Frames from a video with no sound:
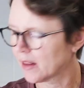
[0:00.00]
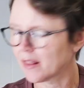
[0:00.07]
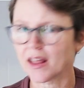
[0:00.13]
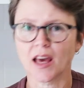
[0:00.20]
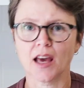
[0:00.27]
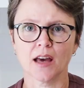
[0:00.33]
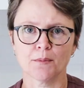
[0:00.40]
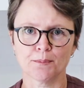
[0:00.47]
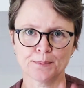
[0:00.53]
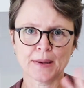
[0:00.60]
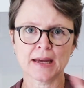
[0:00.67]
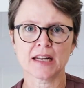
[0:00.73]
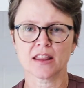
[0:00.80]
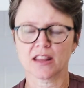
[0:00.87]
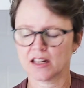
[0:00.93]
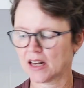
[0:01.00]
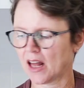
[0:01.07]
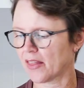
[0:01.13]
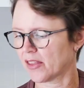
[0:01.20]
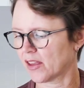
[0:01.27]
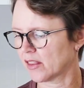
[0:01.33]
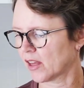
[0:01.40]
They're better than
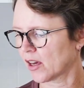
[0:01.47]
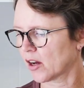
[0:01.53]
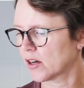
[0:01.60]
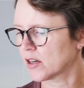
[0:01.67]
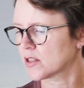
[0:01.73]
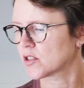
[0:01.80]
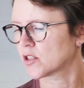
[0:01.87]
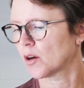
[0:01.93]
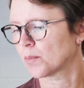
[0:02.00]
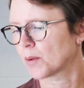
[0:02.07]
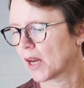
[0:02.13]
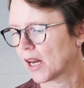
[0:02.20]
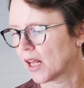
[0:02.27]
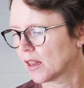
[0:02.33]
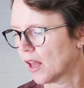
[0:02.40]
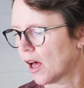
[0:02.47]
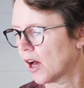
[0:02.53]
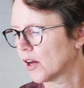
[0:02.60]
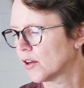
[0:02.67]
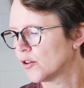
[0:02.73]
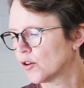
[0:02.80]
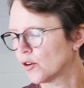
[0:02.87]
nothing. They're going to stop getting
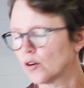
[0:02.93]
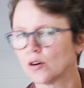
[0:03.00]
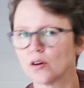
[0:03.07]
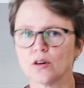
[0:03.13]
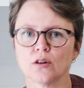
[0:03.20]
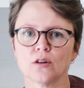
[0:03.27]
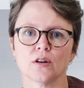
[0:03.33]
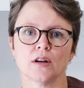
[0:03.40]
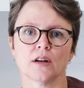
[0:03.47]
lye on your